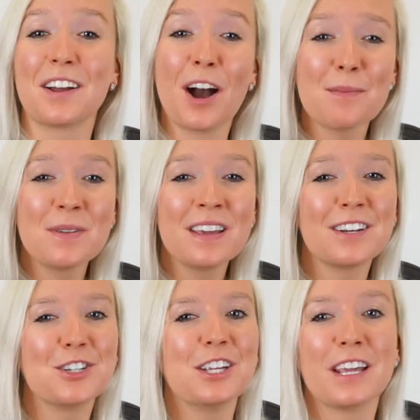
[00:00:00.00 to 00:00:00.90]
copy
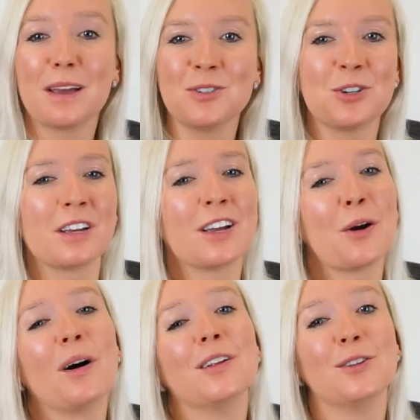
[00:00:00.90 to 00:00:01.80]
and cheeky imagery can
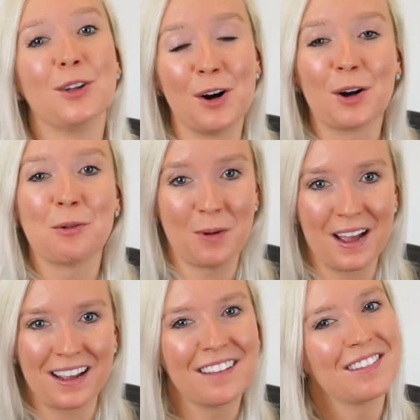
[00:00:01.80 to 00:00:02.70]
go a long
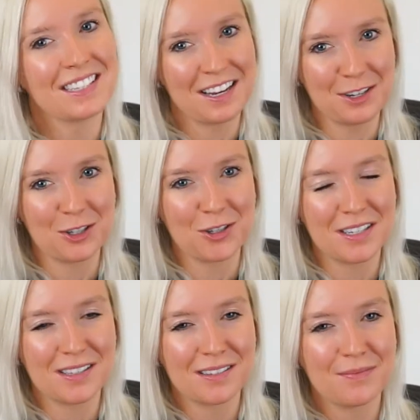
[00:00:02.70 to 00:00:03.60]
way in these
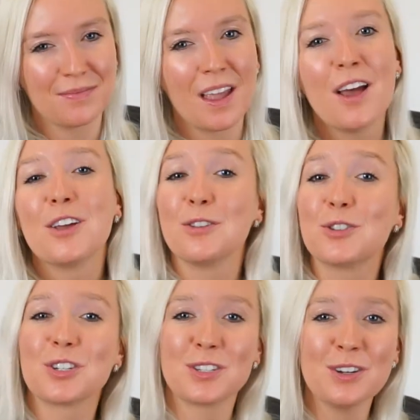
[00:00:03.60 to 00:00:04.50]
industries.
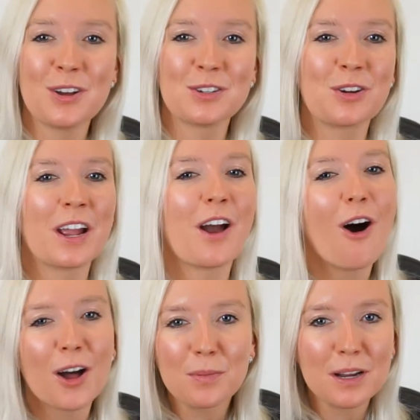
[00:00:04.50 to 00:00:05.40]
Use Justuno to create
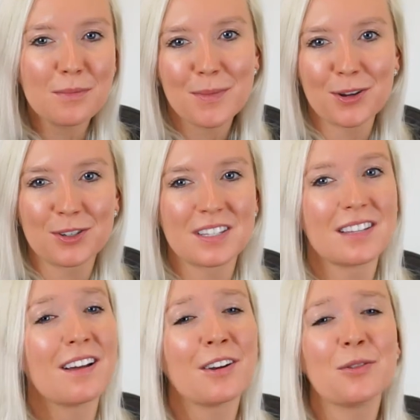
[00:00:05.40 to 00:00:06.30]
on-brand promotions
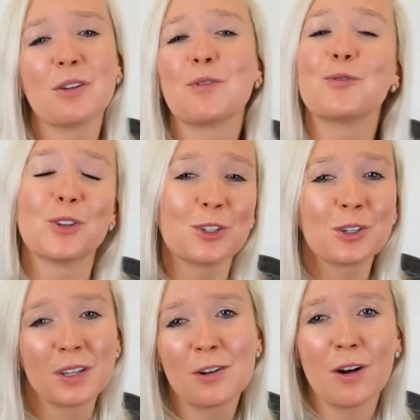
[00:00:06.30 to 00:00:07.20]
that not only fulfill
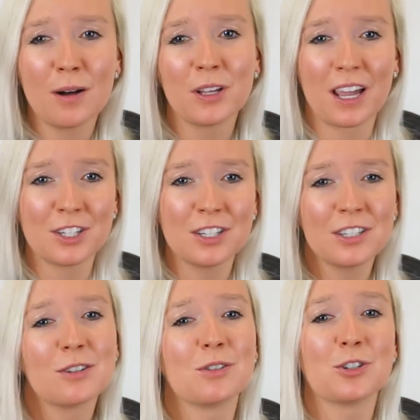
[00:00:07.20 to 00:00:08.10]
your legal obligation
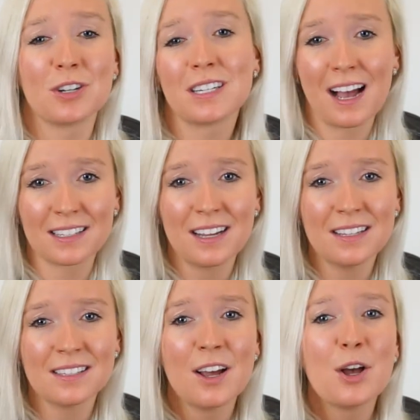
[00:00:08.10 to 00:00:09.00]
to restrict
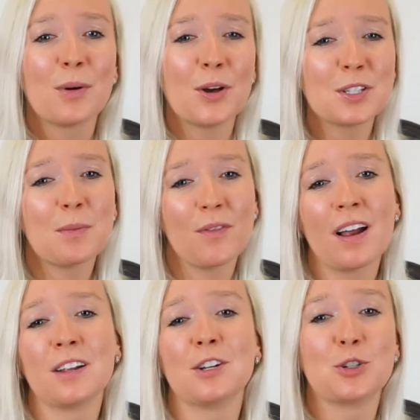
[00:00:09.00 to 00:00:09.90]
access, but also
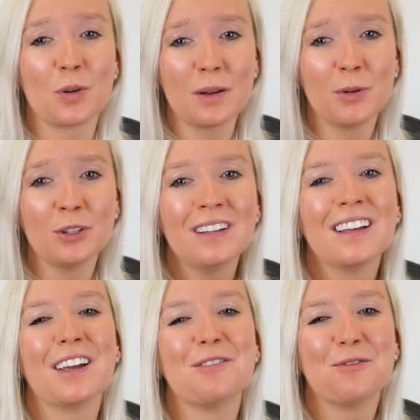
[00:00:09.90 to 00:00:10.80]
provide an enjoyable
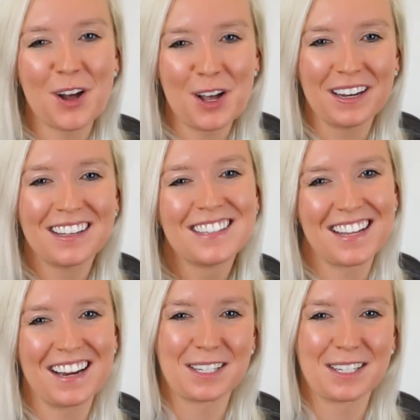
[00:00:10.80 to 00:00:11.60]
and fun site